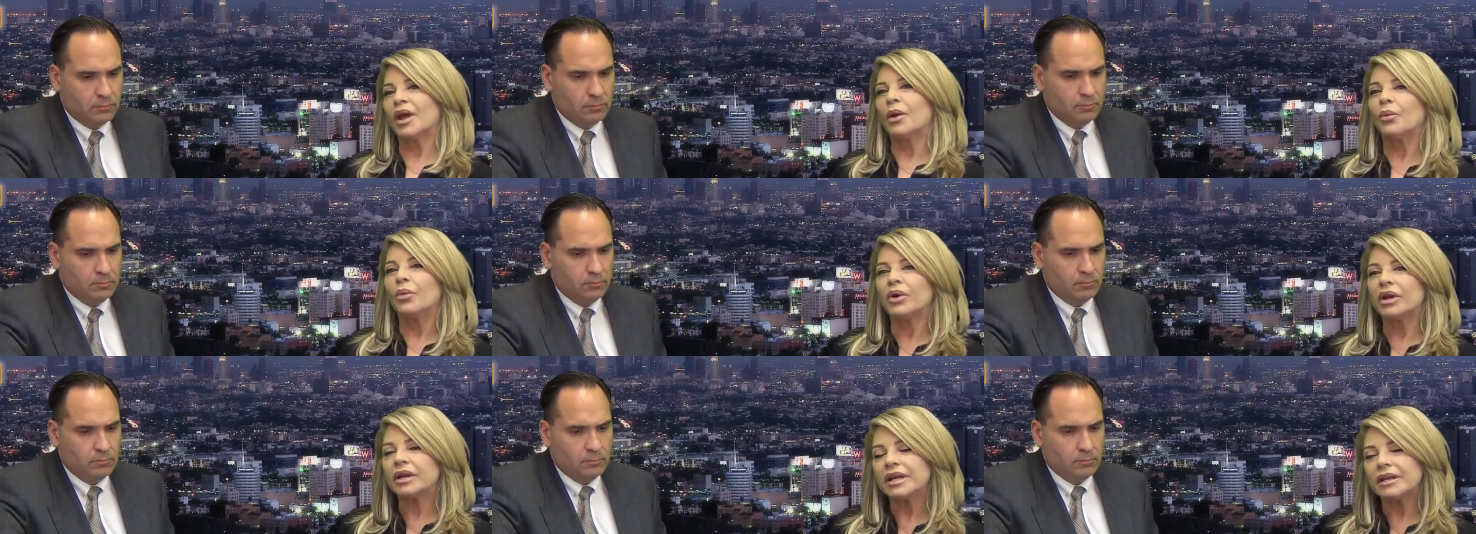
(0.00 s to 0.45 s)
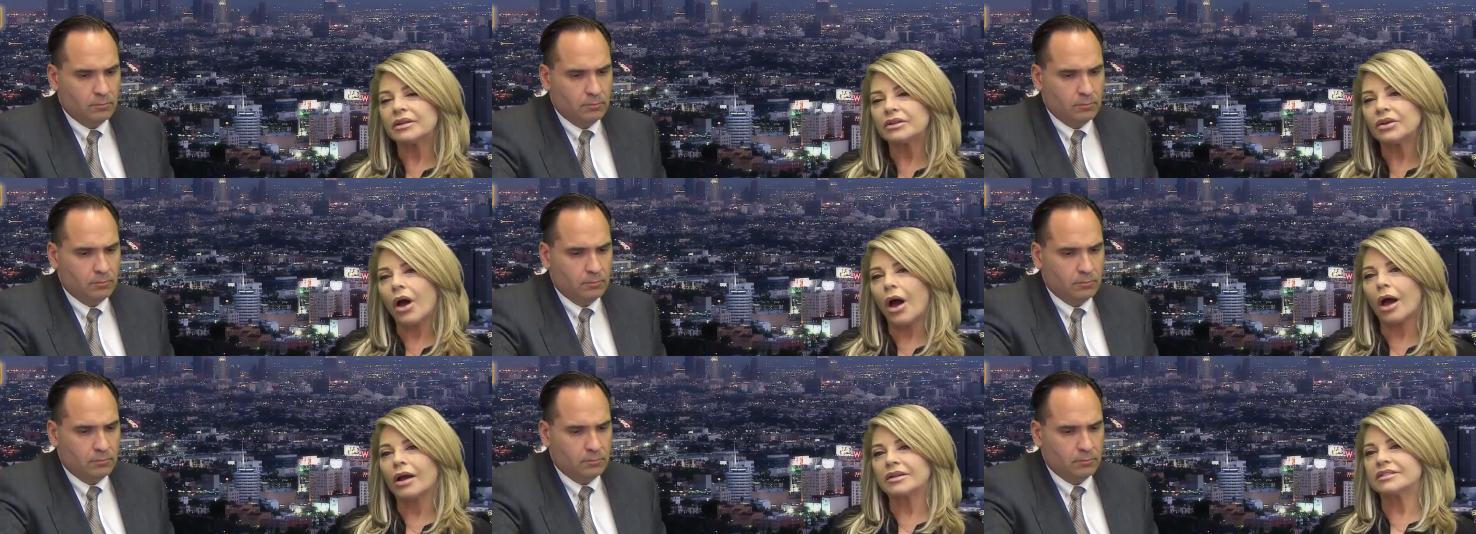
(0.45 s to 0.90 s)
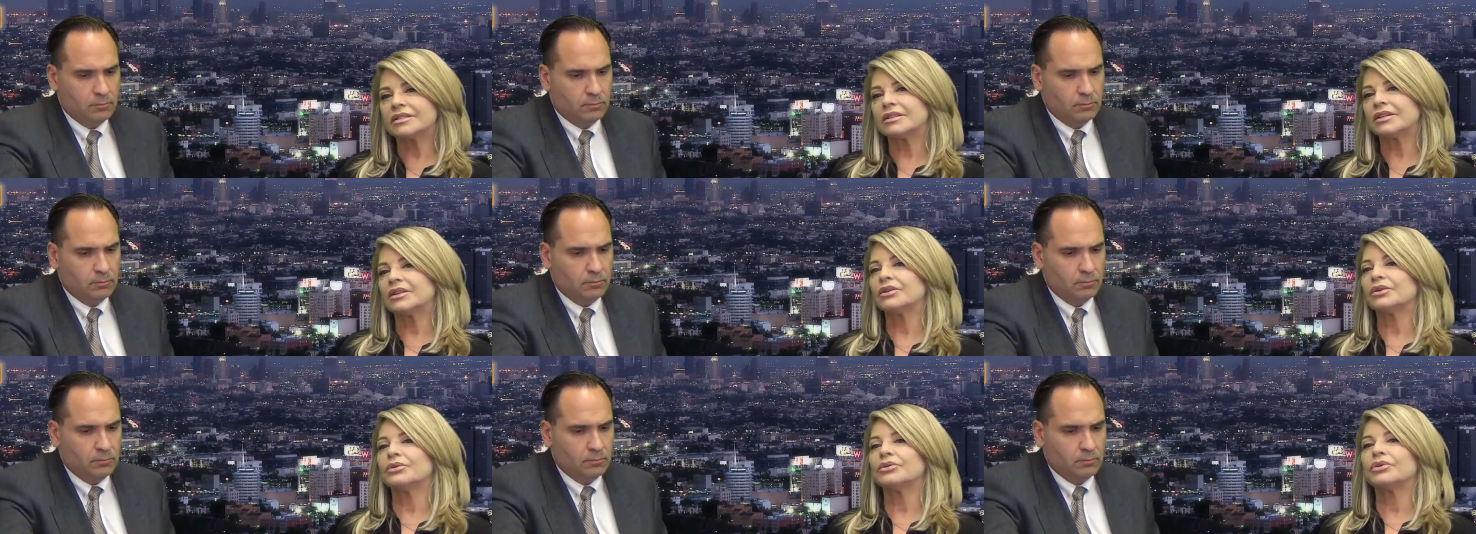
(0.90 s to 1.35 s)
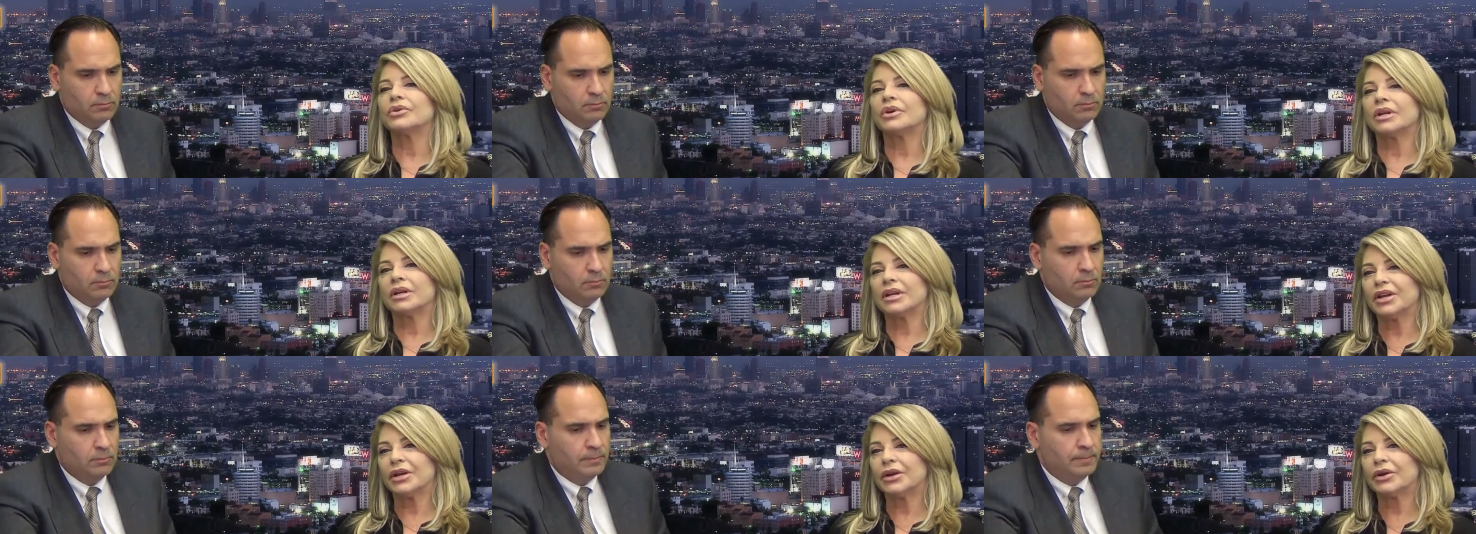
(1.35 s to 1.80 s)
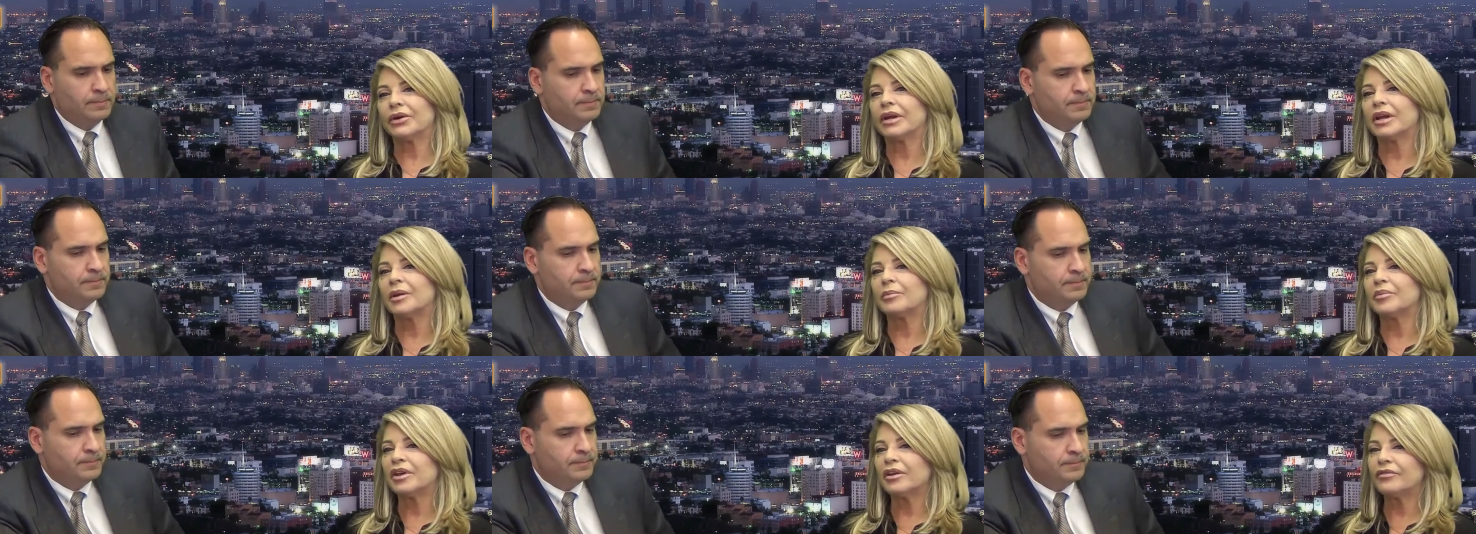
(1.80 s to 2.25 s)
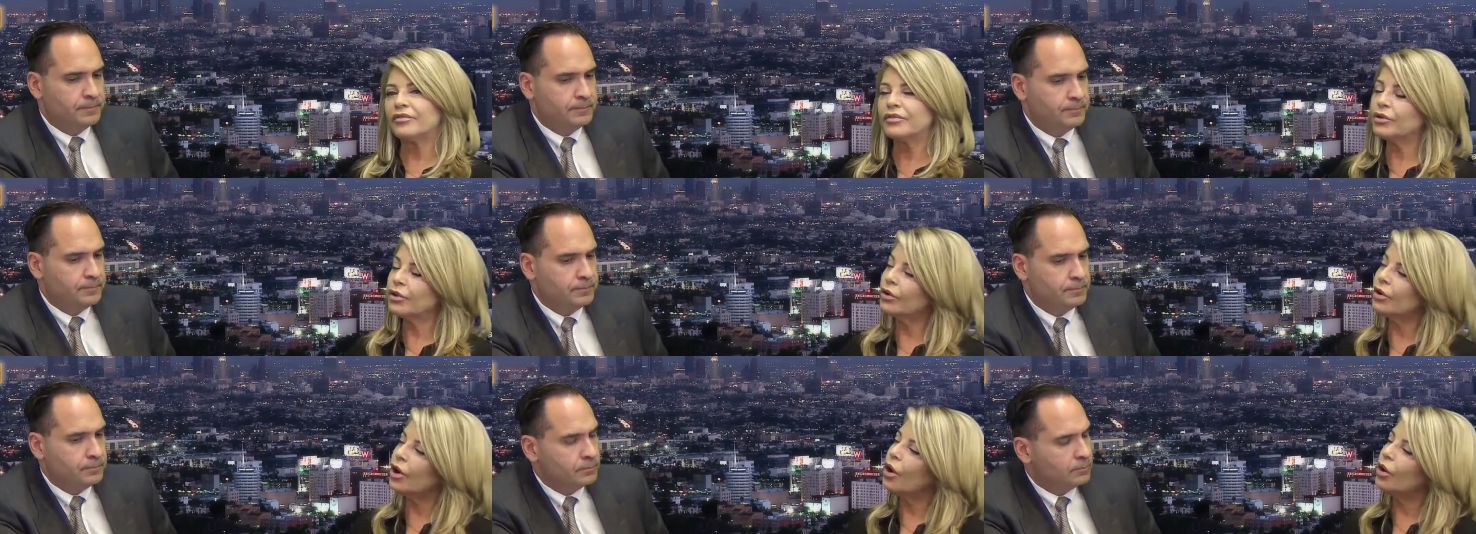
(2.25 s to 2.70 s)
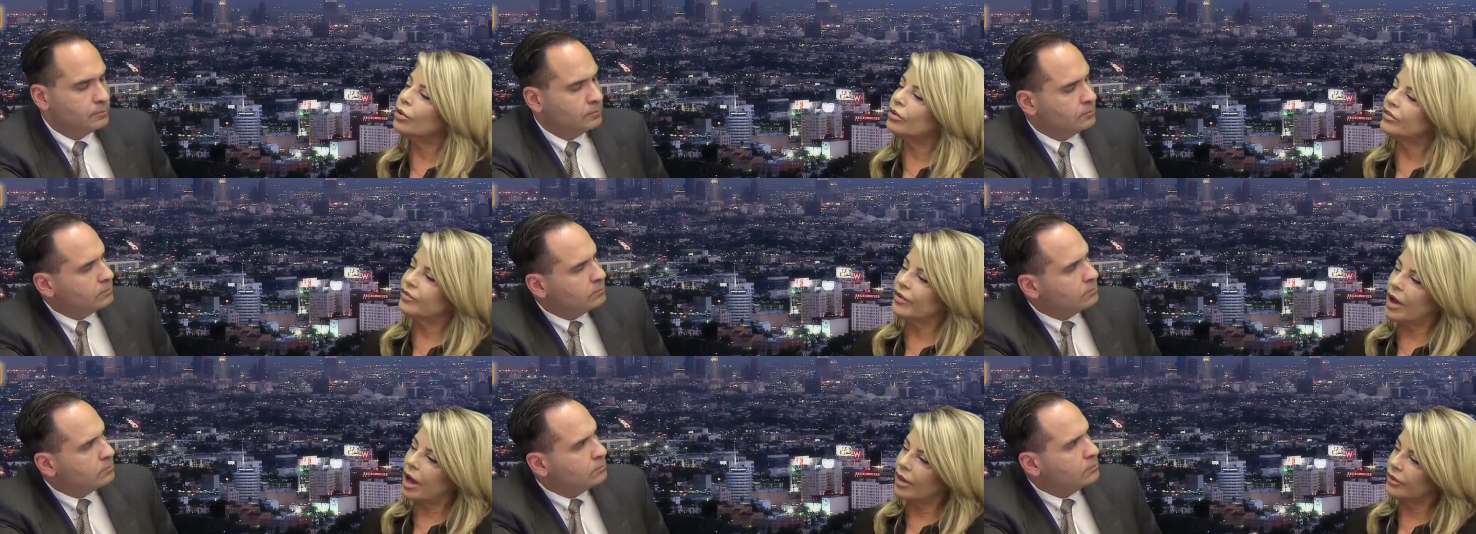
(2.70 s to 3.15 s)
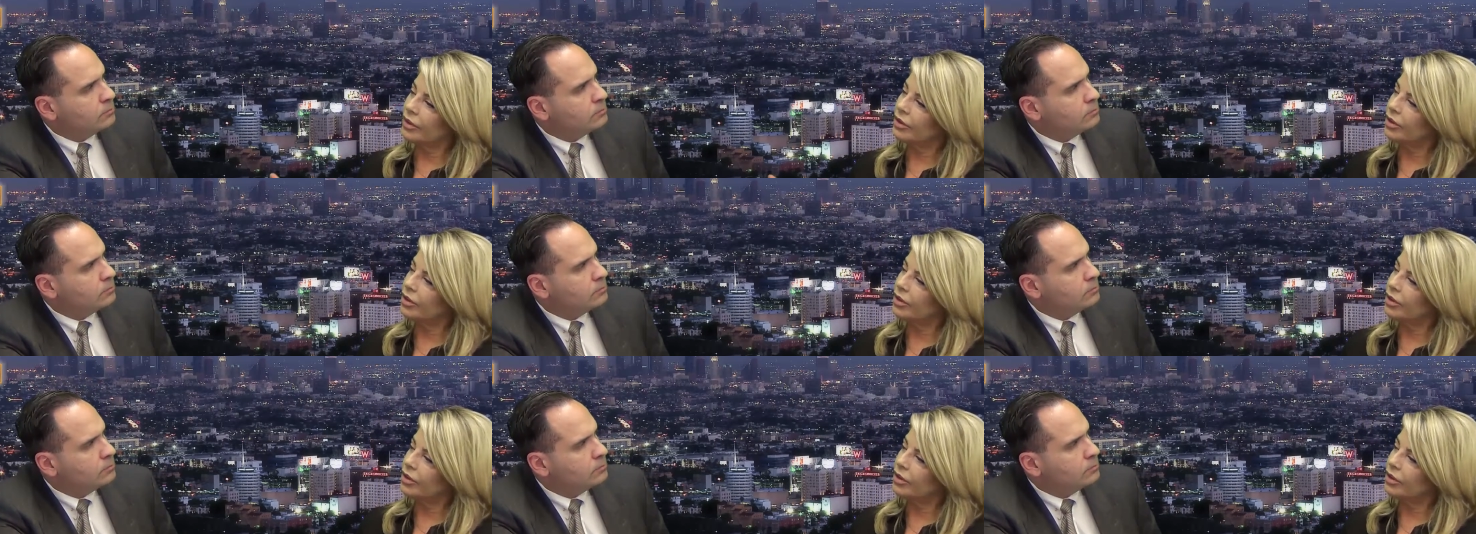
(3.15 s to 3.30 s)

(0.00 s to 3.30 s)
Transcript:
Speaker 1: when He talks to you, you can hear Him. If your own father